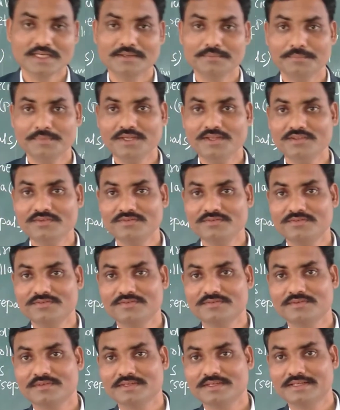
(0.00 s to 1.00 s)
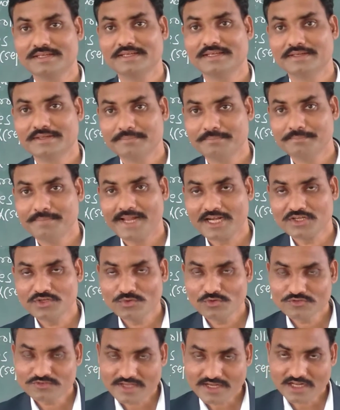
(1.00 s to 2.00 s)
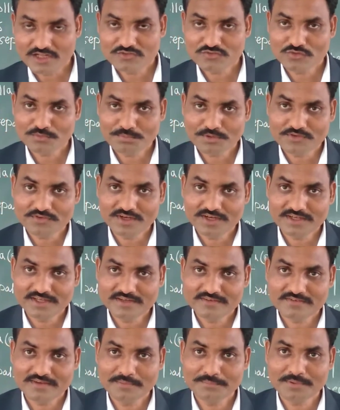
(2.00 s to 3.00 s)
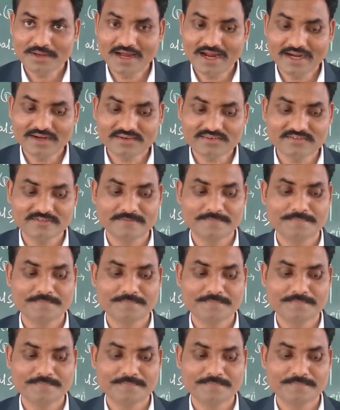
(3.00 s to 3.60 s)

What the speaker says: Means bracteoles are also present in some plants.